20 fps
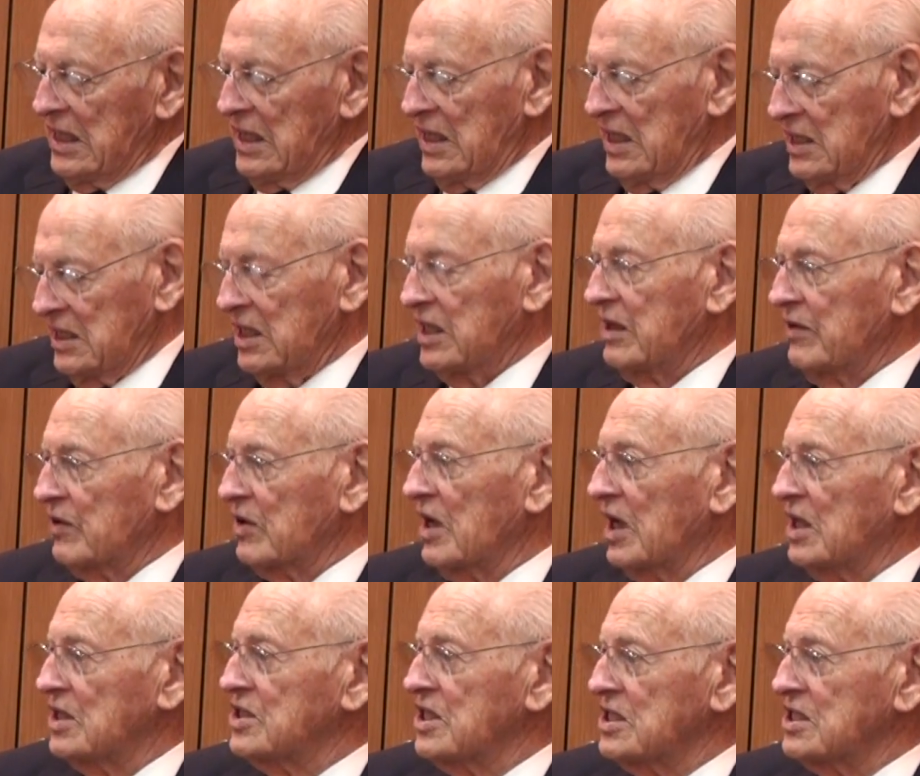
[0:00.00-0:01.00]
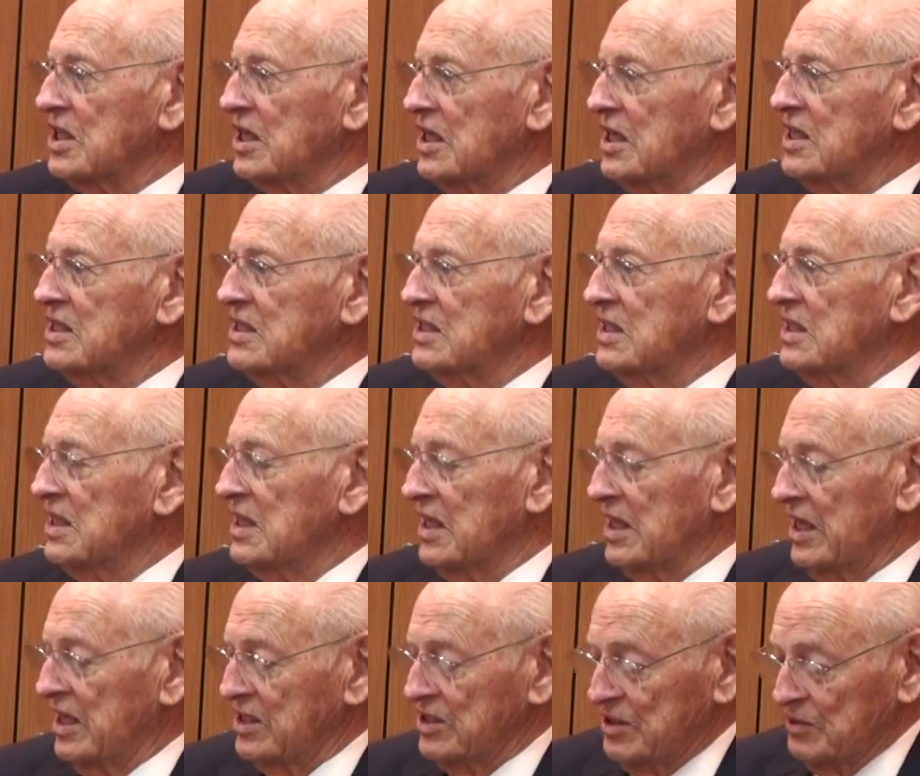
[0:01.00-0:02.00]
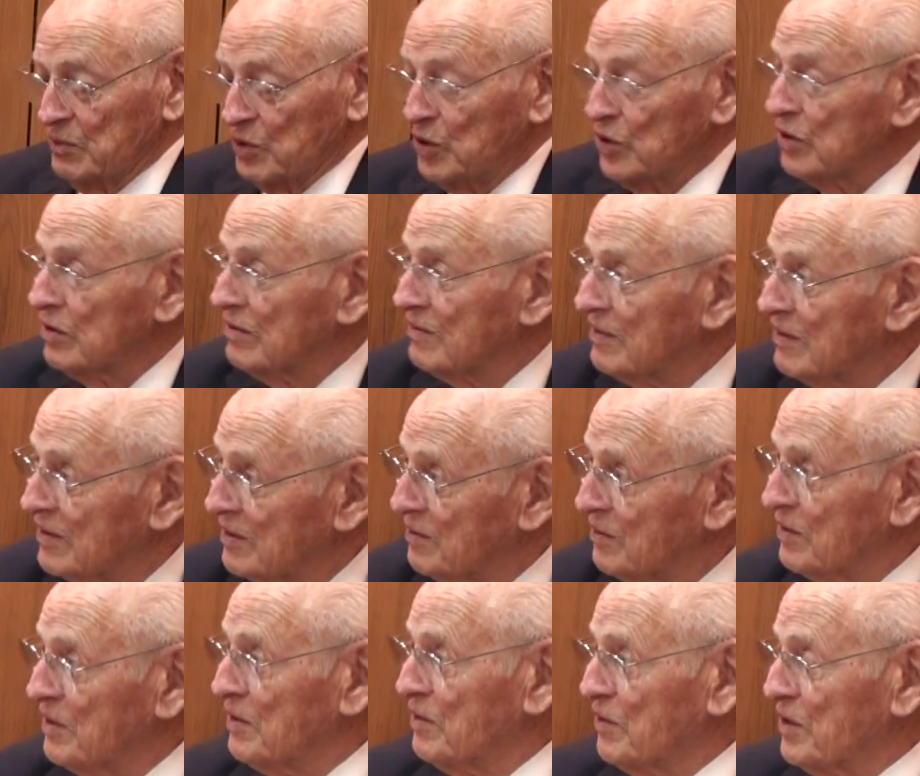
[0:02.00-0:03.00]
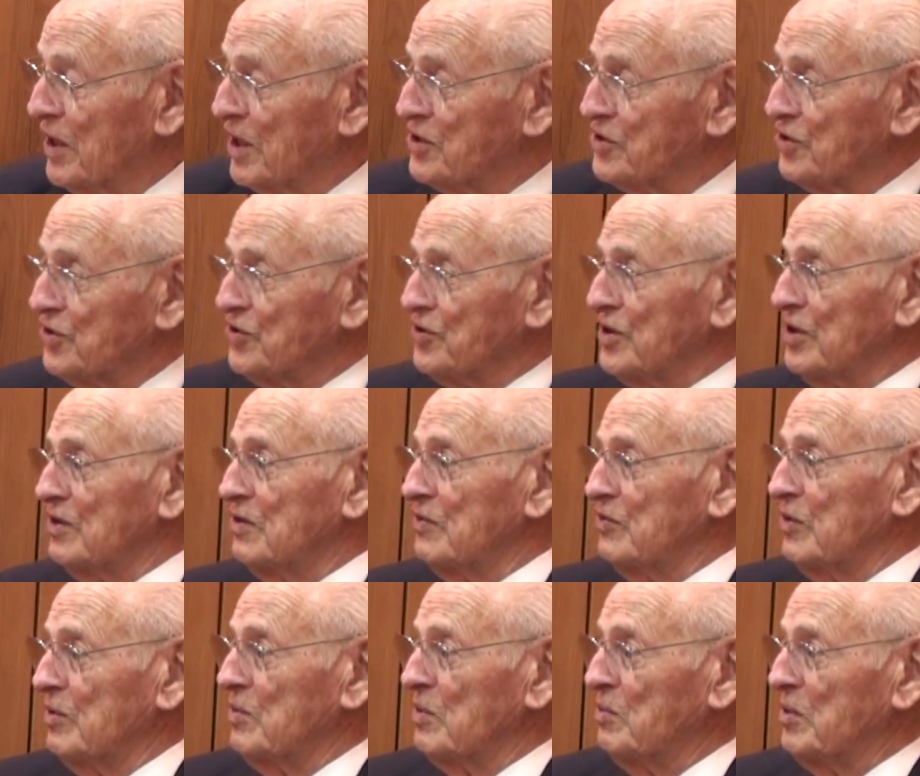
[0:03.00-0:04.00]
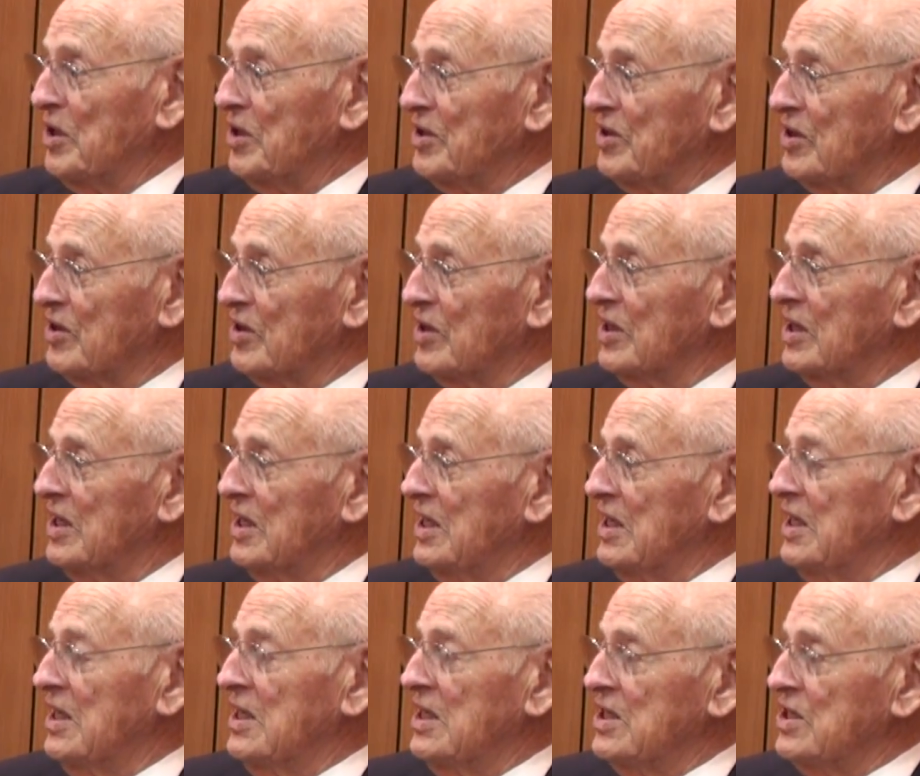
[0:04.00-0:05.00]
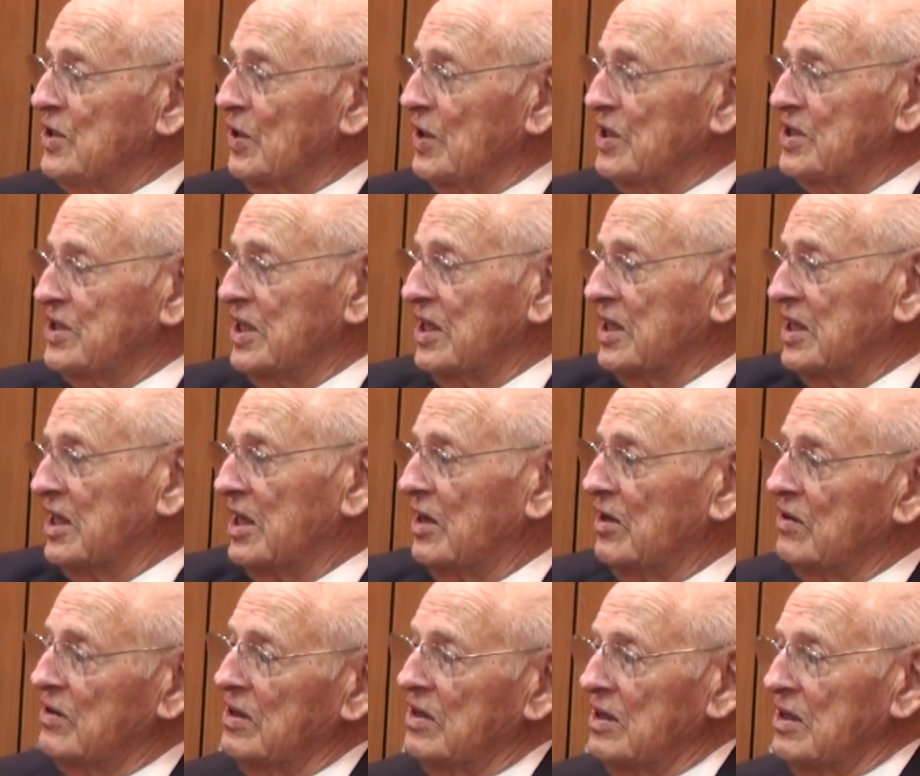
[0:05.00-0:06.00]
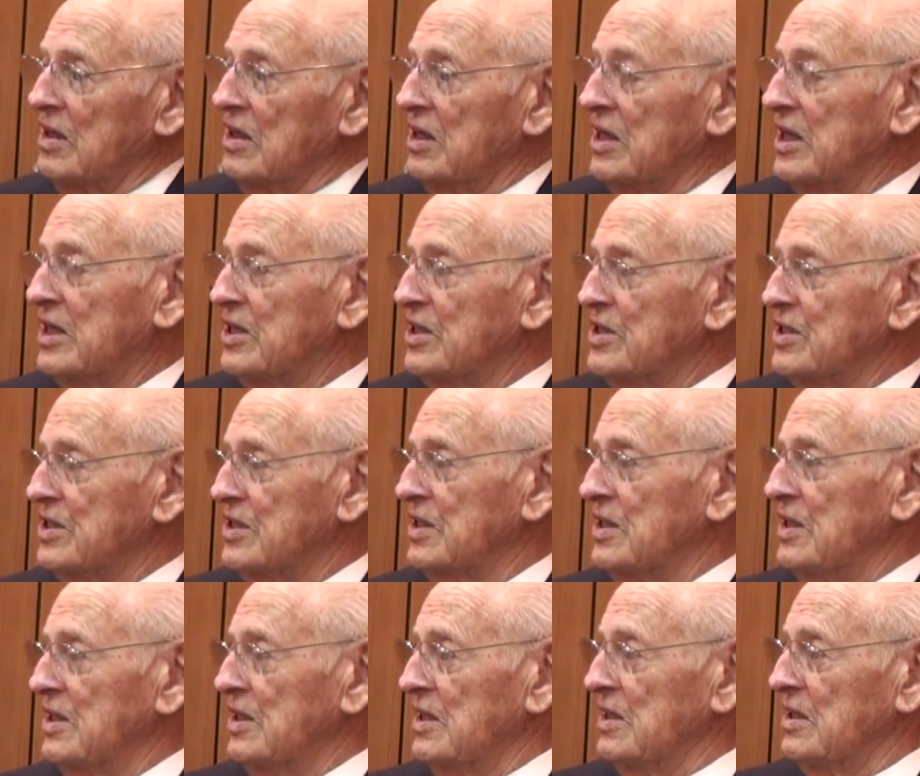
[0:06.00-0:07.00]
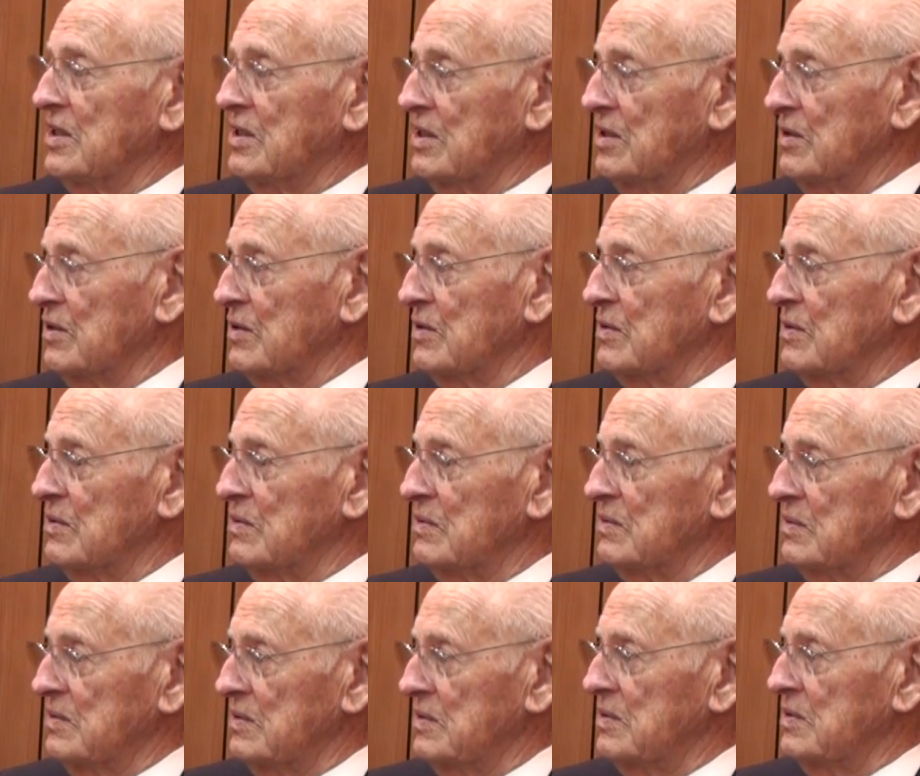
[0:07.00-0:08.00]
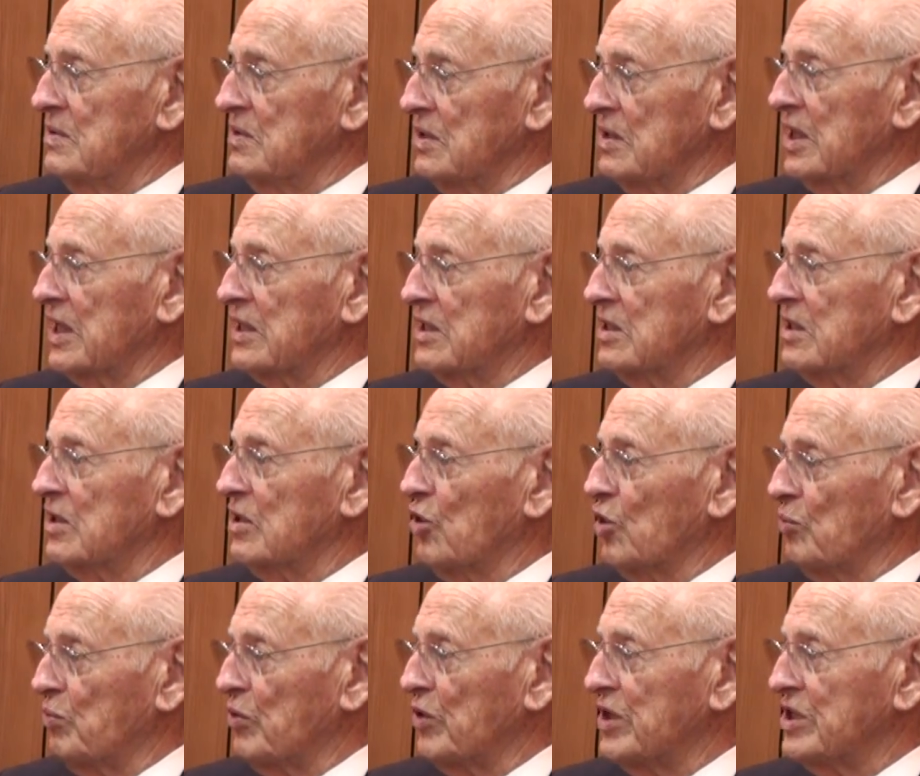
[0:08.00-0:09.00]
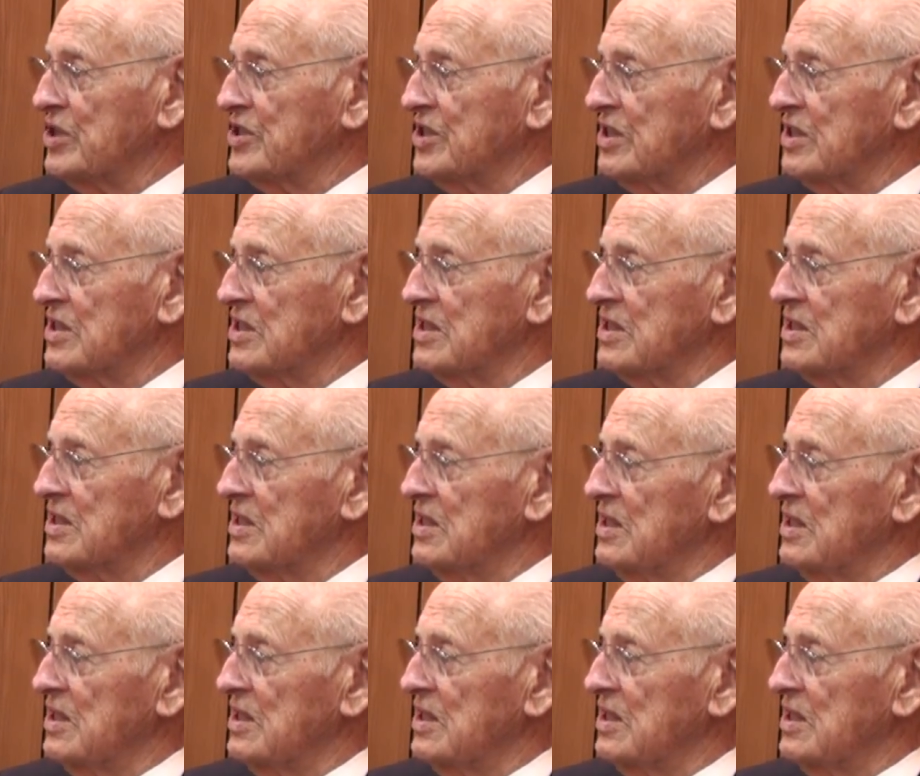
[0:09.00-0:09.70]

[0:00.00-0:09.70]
I did have a college education, and I had some good credentials here from the military. So I sent out letters to selected corporations.